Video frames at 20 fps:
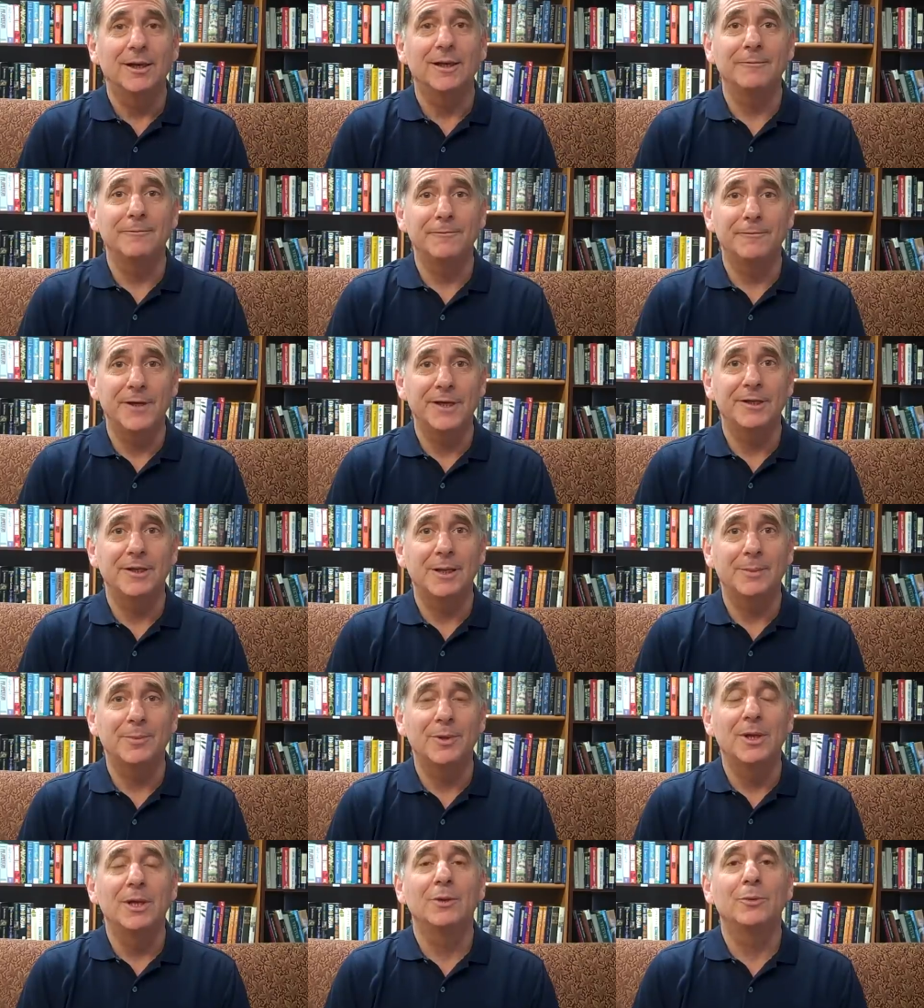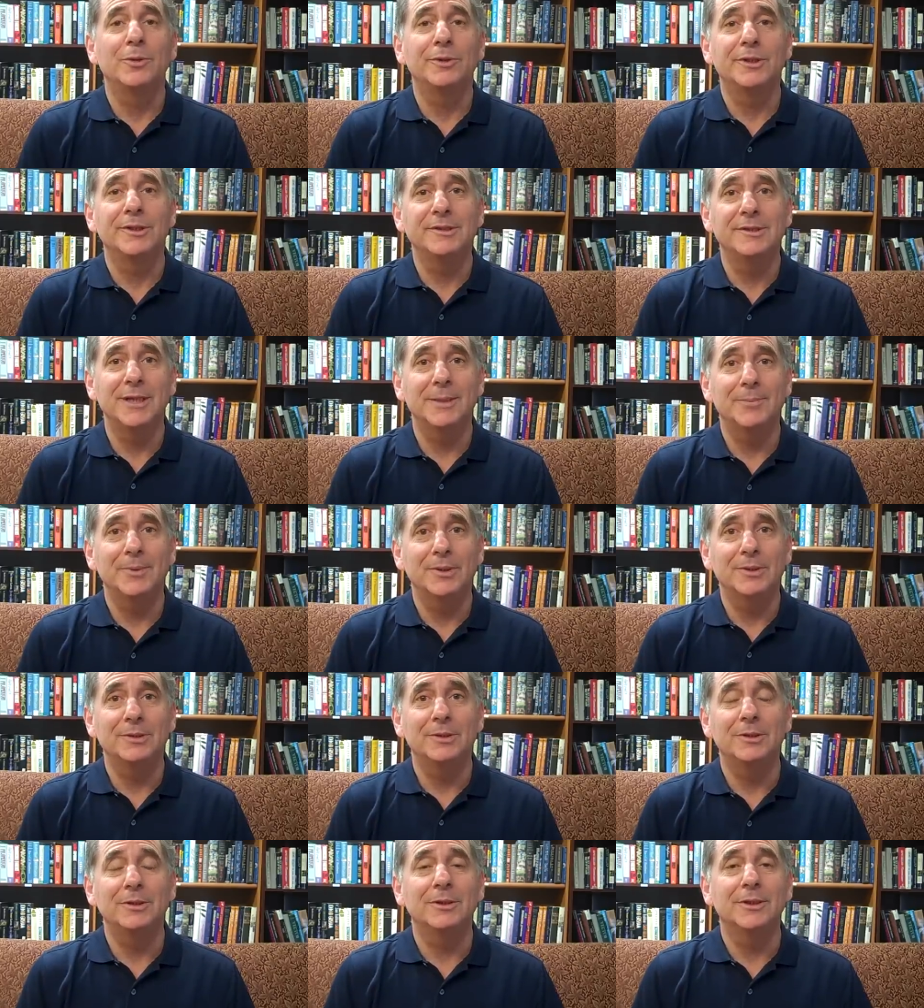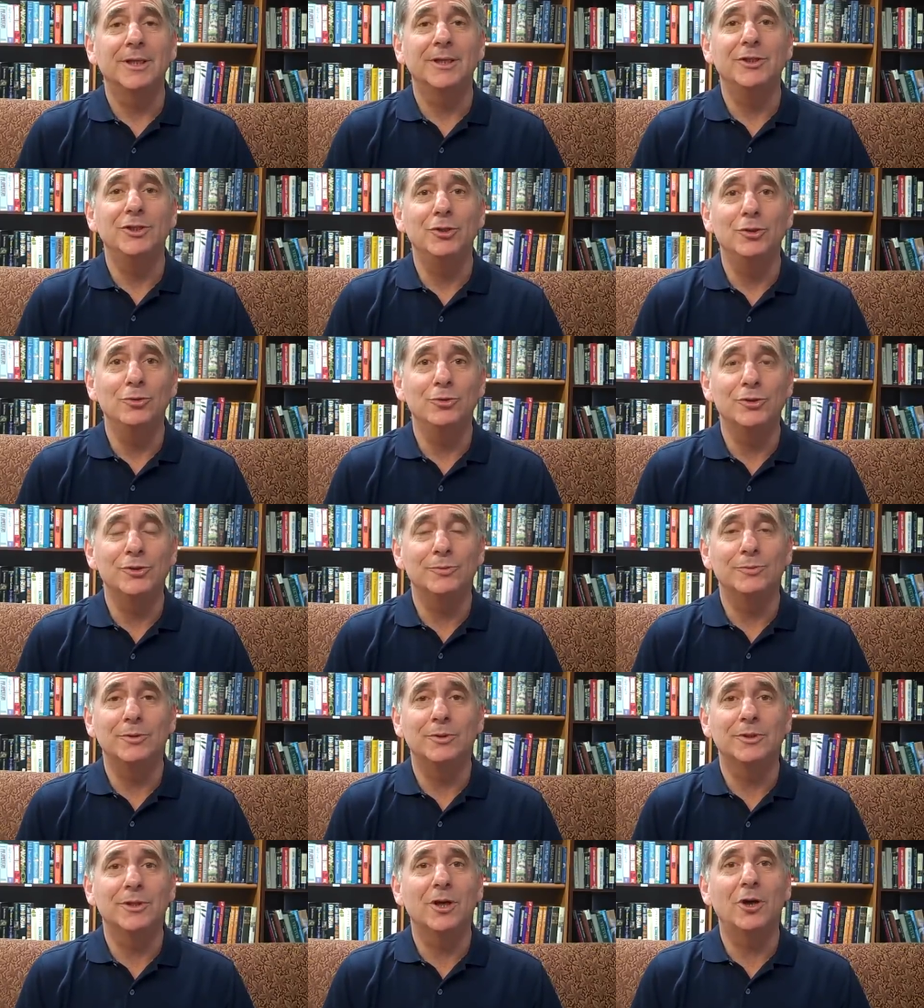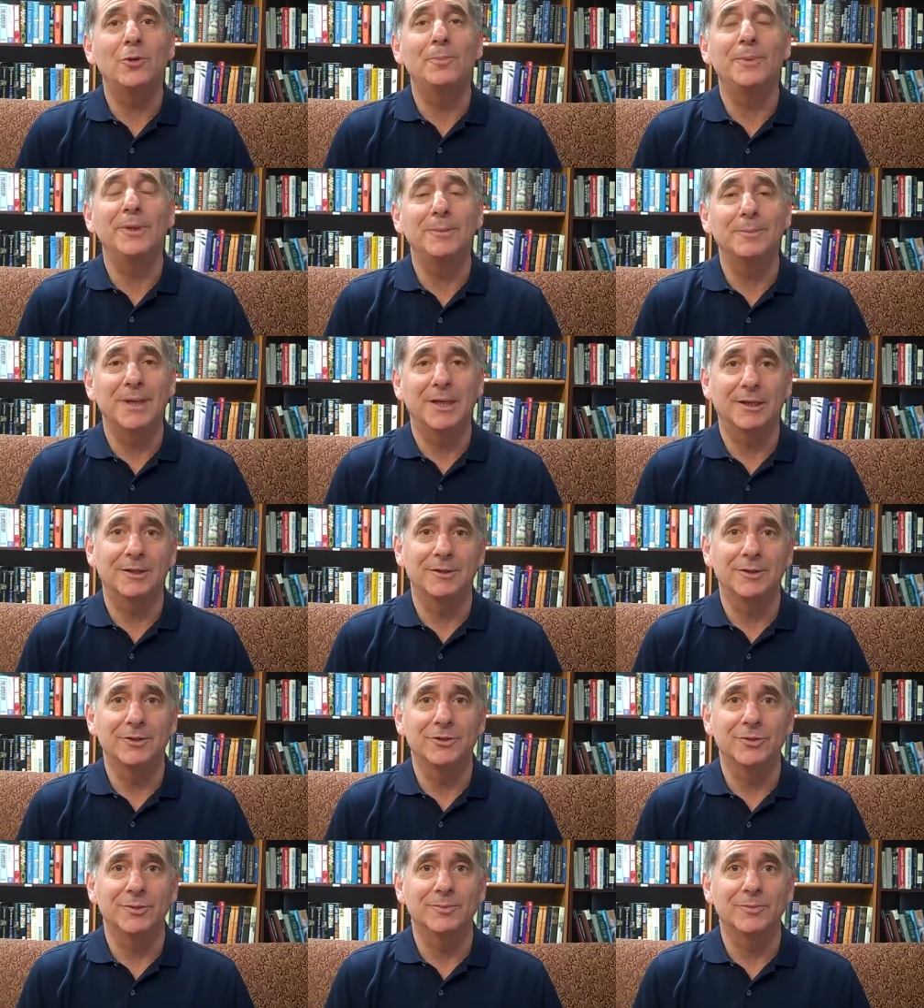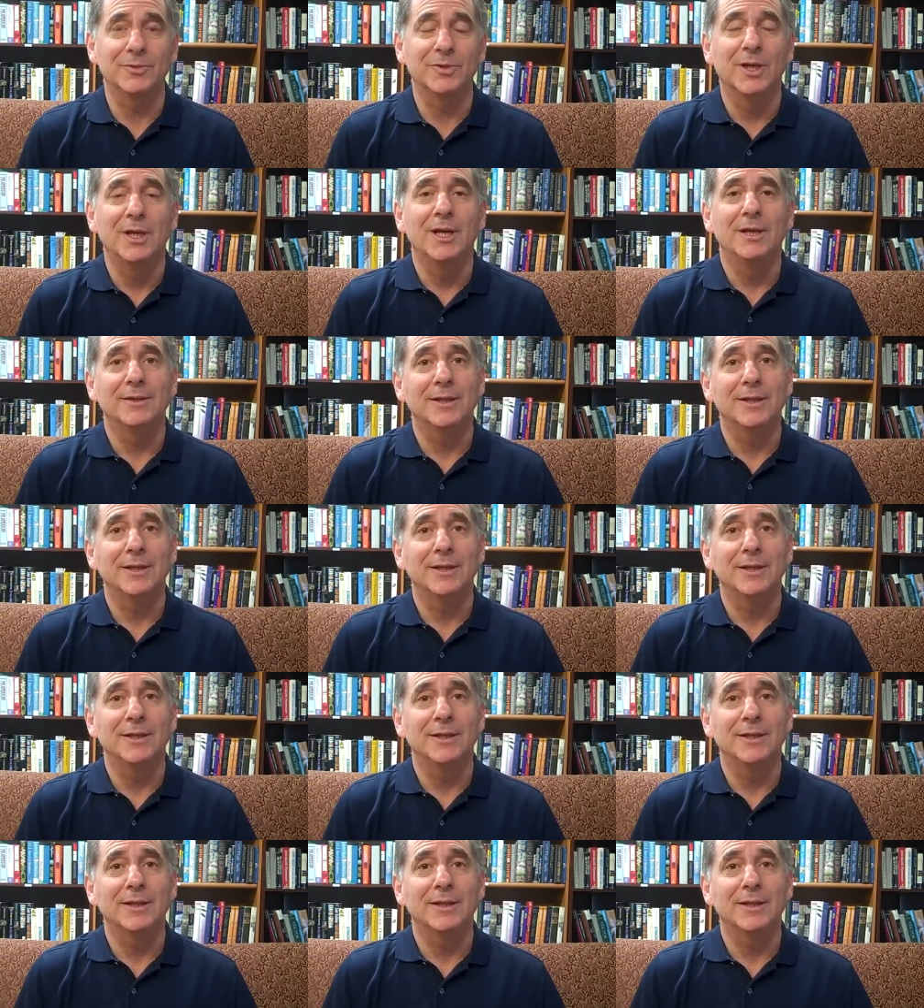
and fed up with the typical and usual coping mechanisms